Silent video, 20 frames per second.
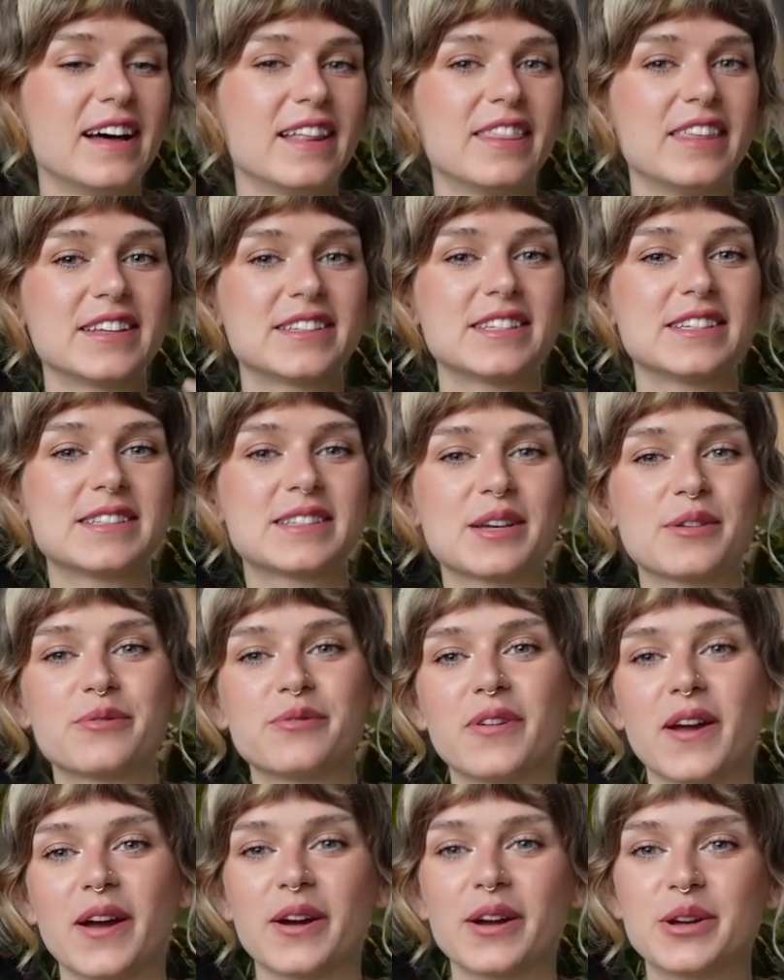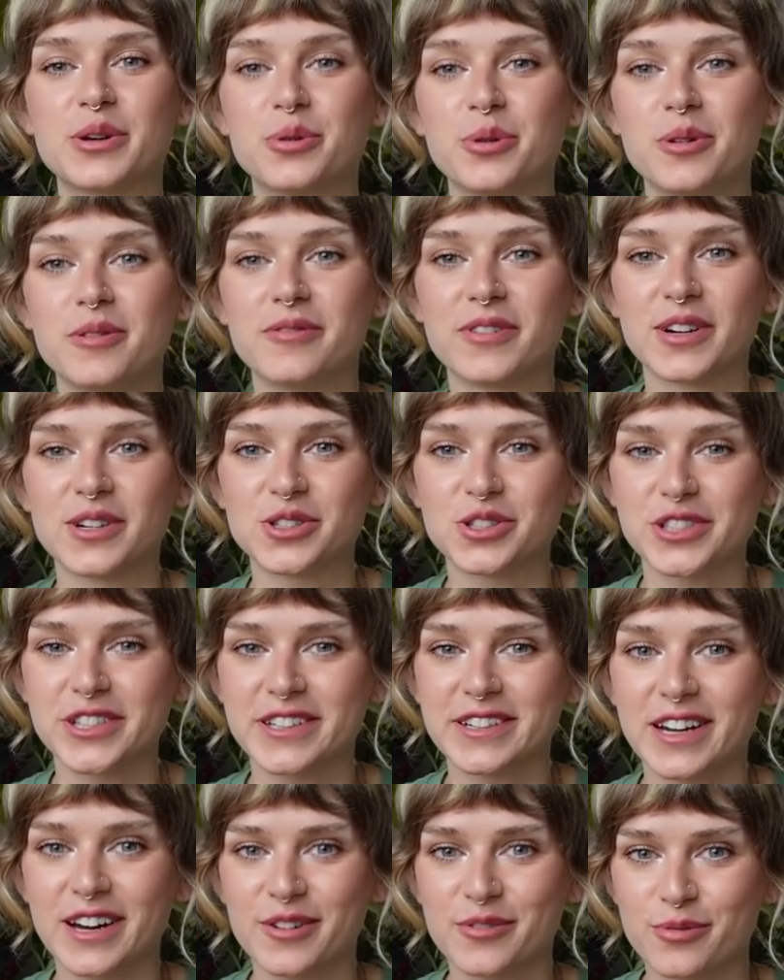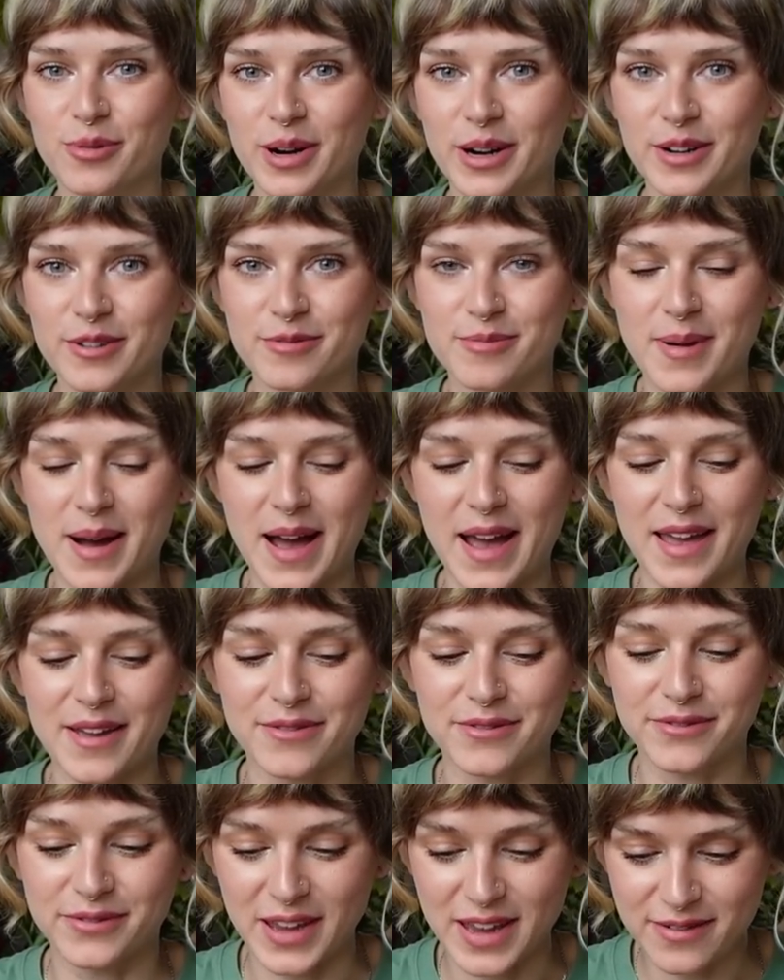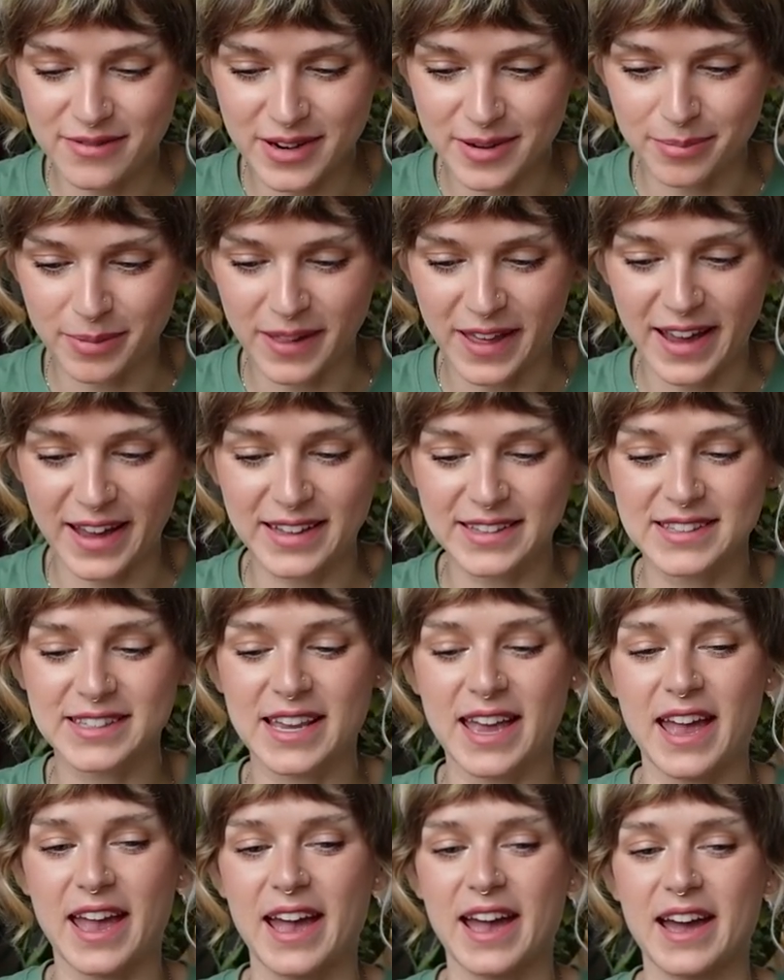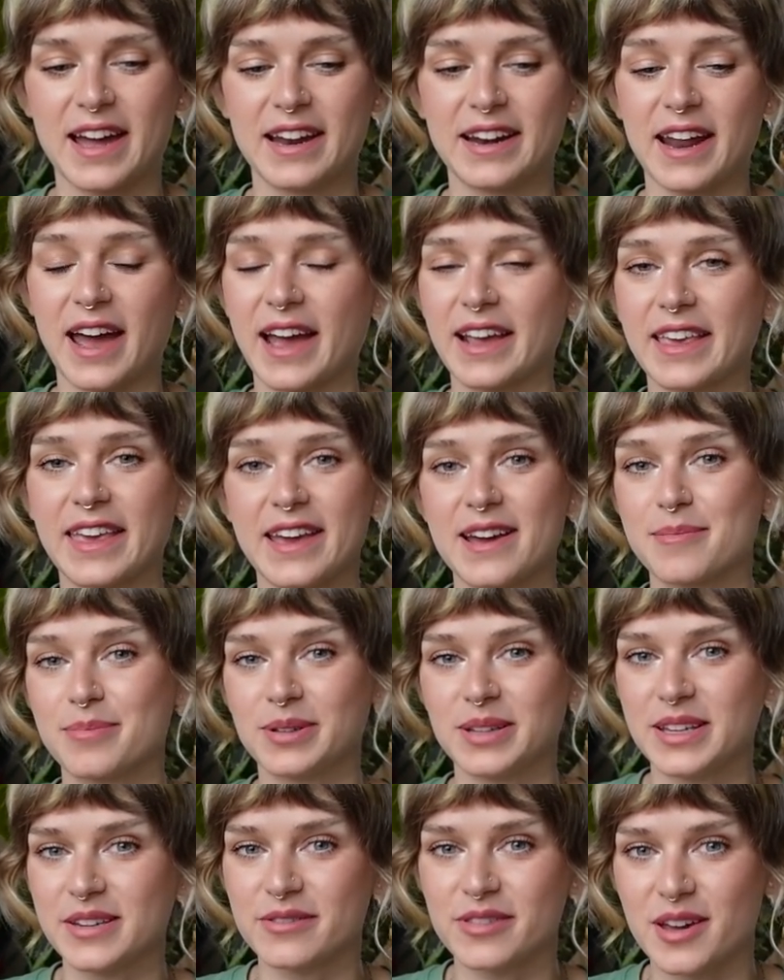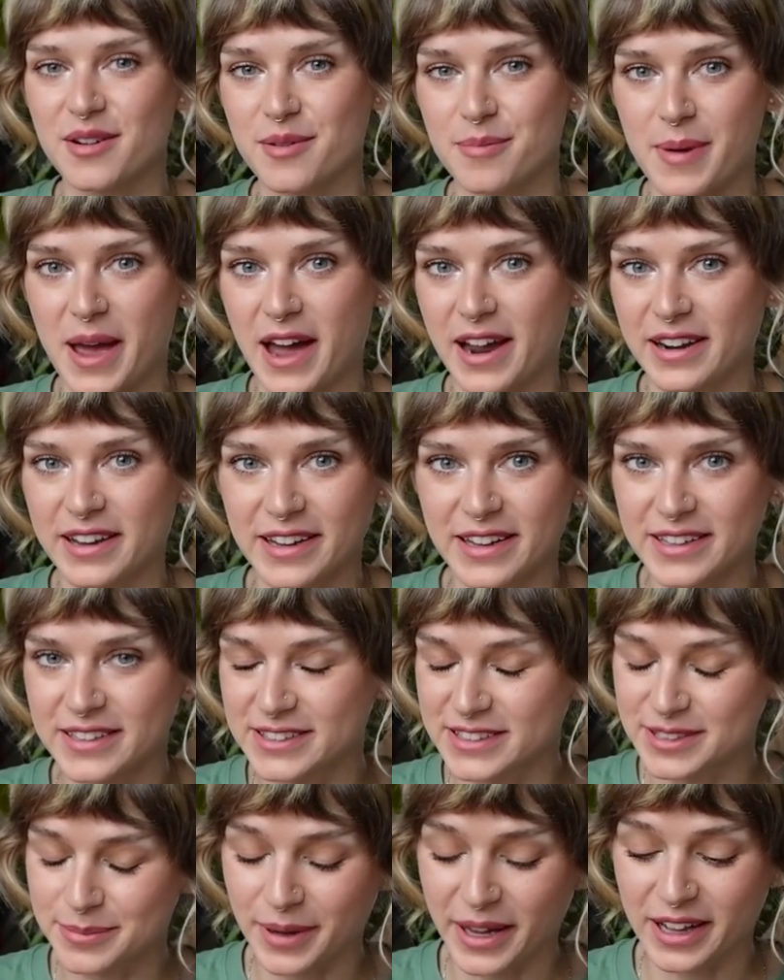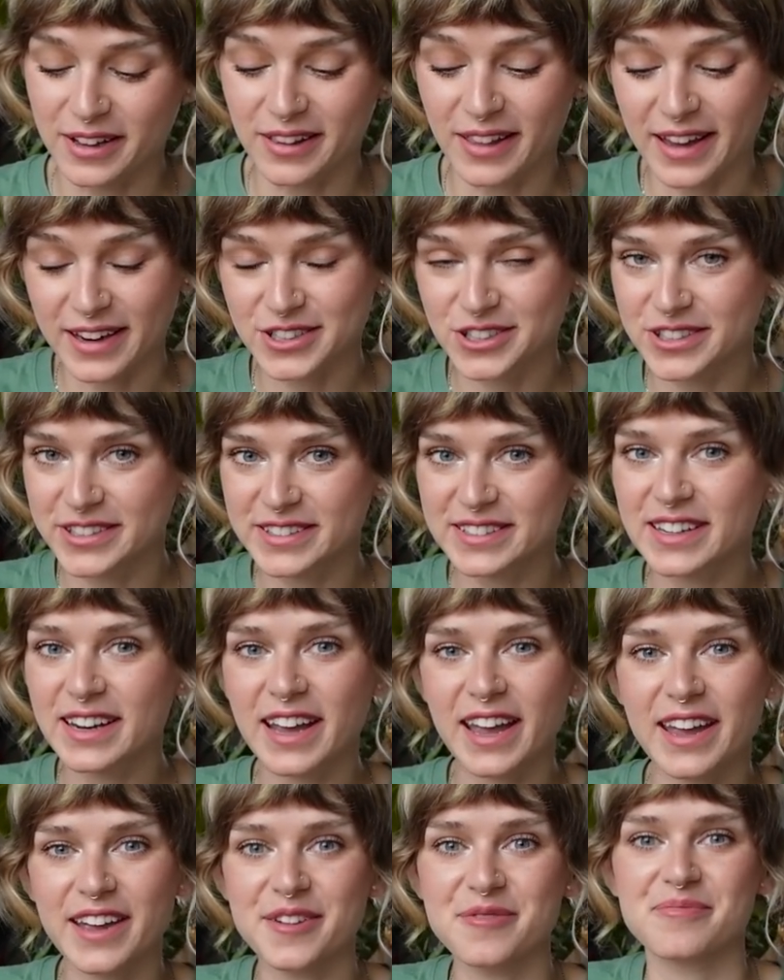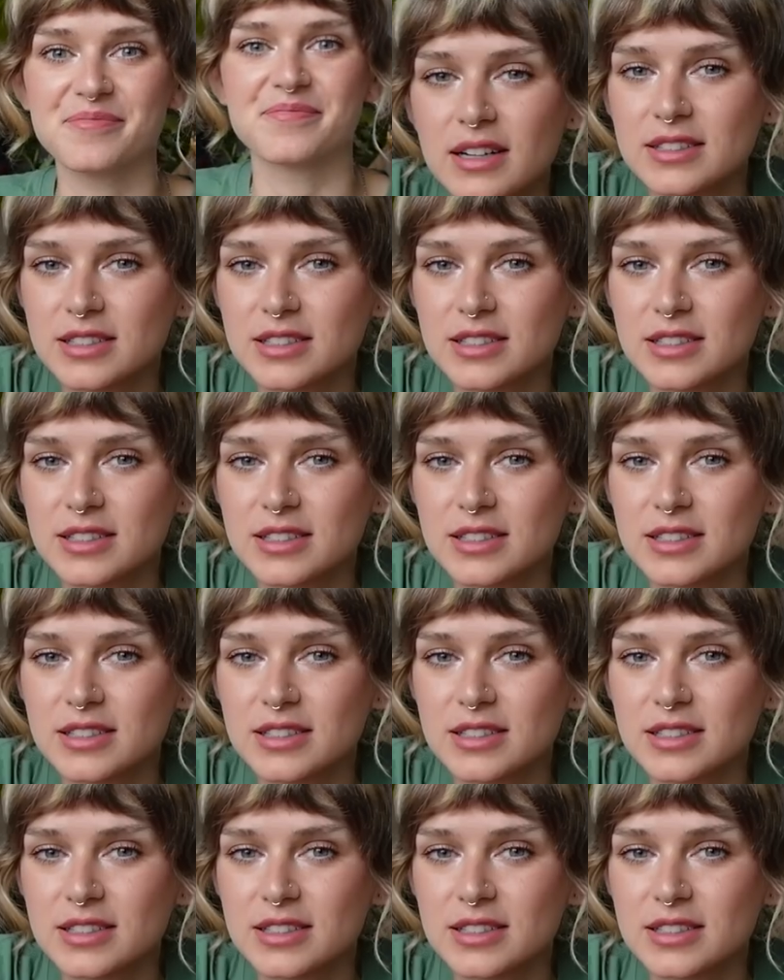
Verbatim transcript: This is a very cool version of one of my favorite plants and I can't believe that I'm adding it into my collection today.